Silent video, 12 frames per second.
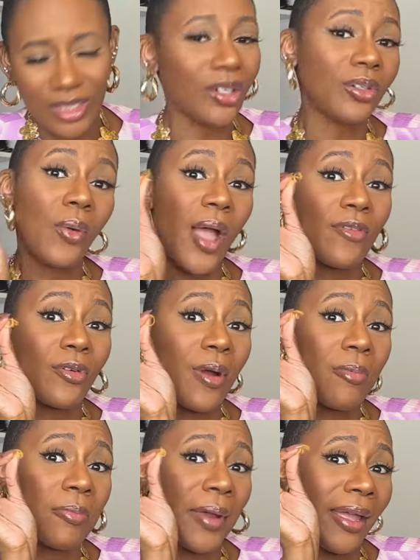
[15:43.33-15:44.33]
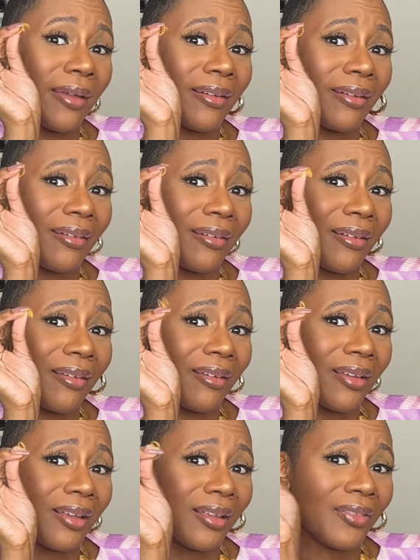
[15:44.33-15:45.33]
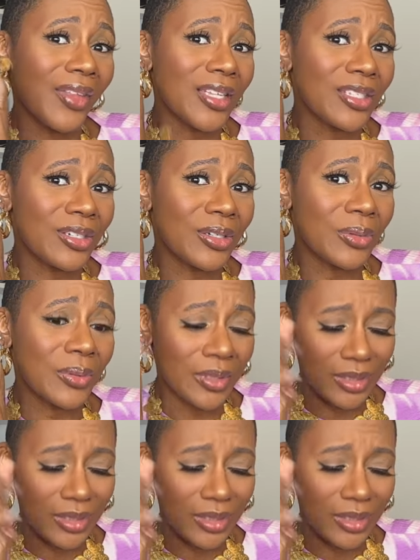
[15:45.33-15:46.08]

Don't know I have a rubber band. That's new.